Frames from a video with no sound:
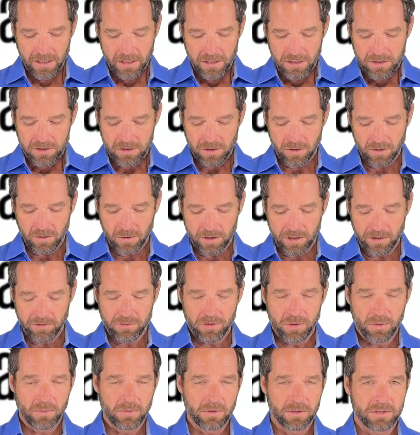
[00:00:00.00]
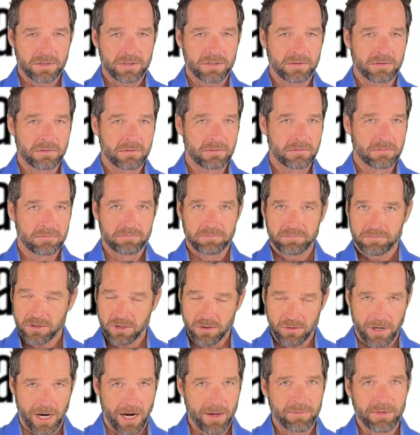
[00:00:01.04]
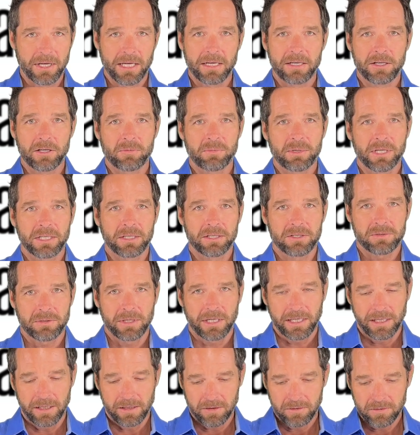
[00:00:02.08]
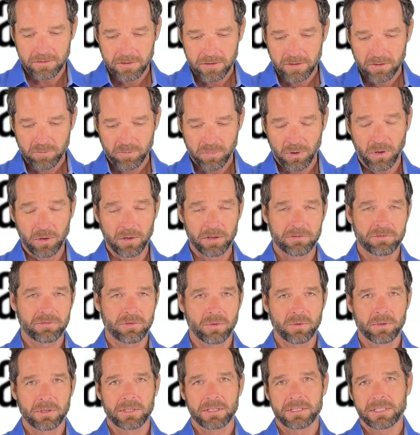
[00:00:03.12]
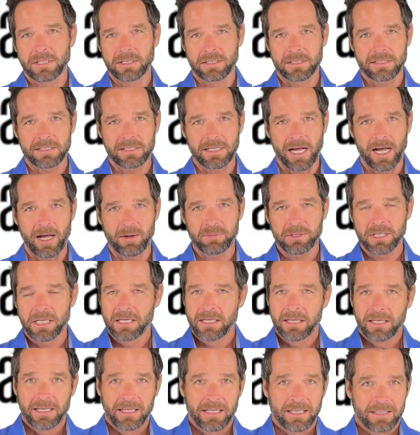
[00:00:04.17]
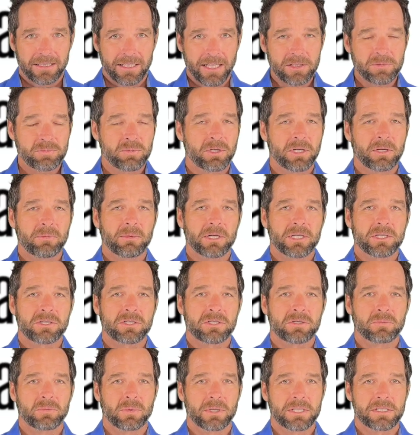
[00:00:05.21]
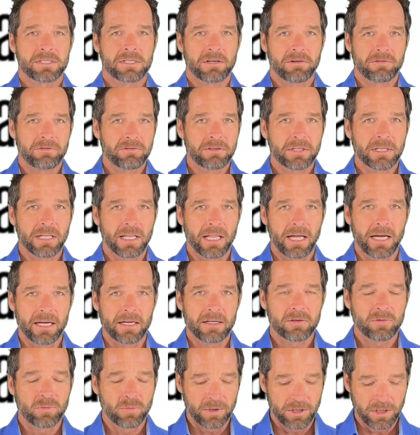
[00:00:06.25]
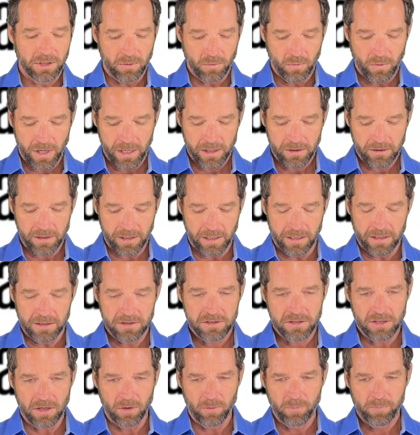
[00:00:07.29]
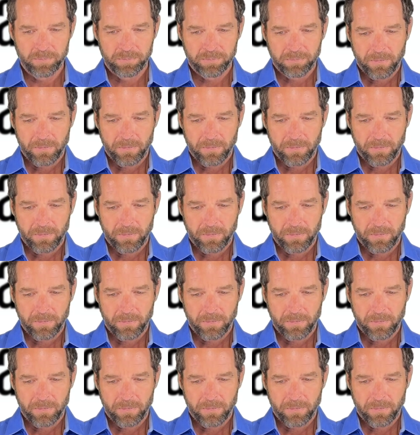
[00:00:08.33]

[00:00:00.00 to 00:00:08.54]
So if you were to grab the head of your penis right now, pull it forward until it stopped, that's pretty much what it's going to feel like when you're wearing it. So